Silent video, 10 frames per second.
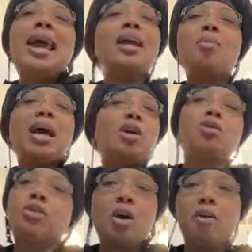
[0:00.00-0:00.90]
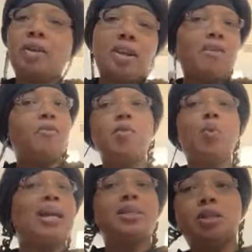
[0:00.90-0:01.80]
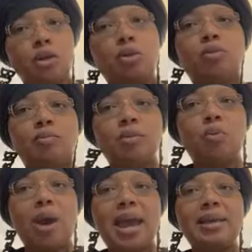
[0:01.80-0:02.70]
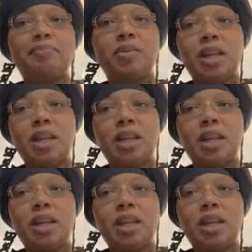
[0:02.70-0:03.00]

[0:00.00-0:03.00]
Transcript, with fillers: Ain't nobody gonna starve to death if you wait to noon, right?